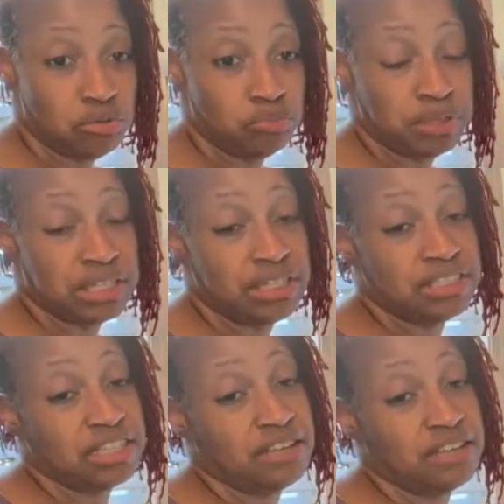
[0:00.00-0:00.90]

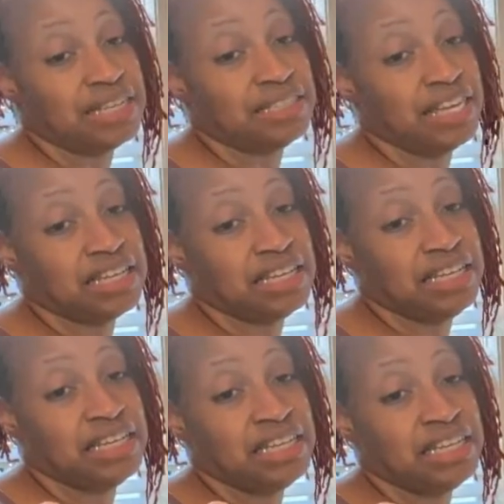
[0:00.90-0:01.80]
Because if I take
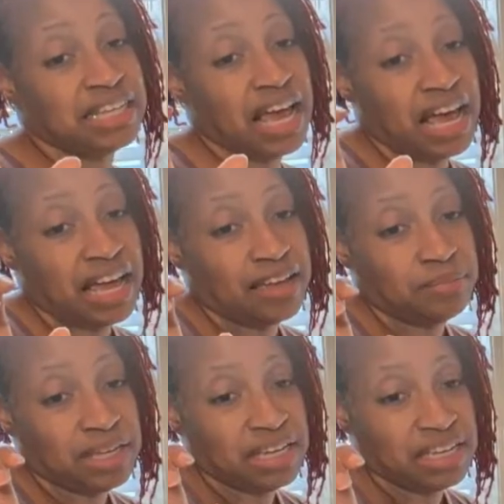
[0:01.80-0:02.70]
any time
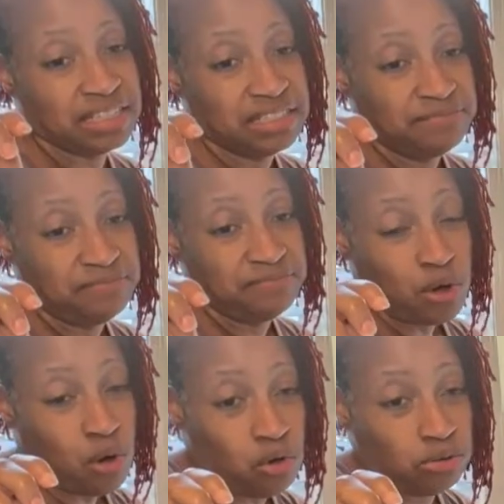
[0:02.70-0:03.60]
and
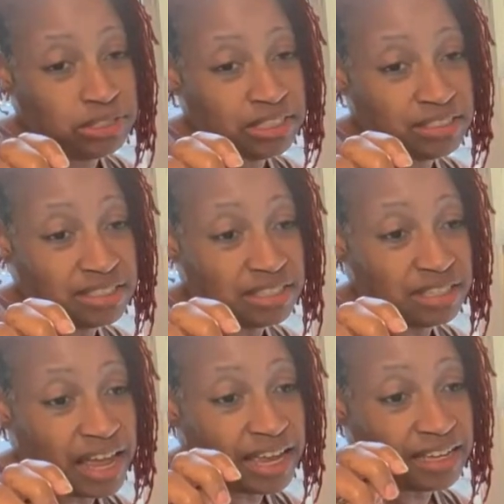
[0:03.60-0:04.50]
hold it
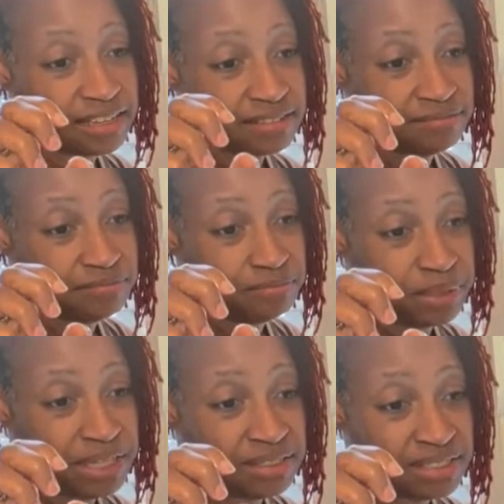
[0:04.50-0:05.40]
like
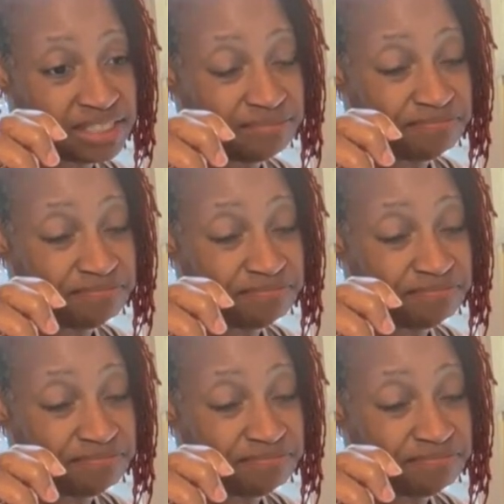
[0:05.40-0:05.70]
bent,